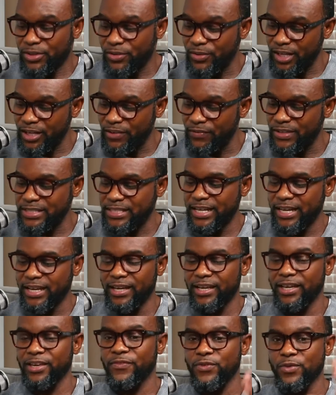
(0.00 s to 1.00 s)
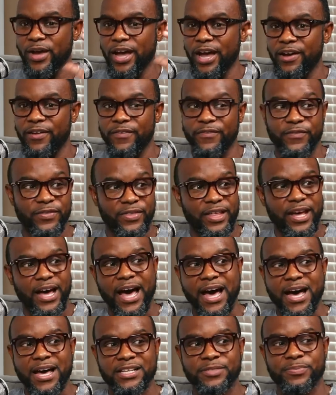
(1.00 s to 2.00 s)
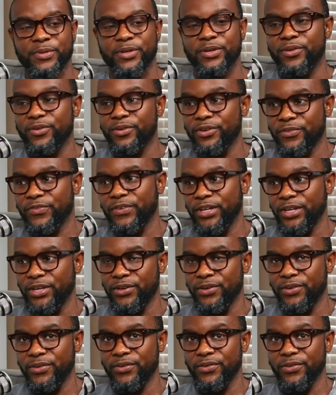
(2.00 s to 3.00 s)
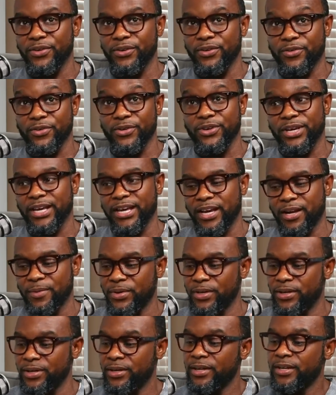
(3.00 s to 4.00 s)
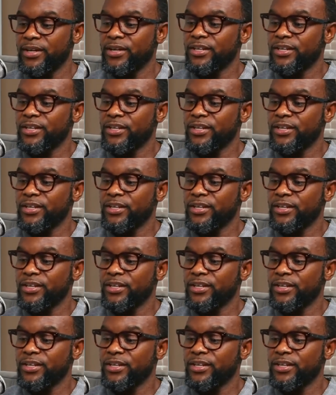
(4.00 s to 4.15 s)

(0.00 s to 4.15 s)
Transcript: You can even take, if you have the Osmo or video or your camera,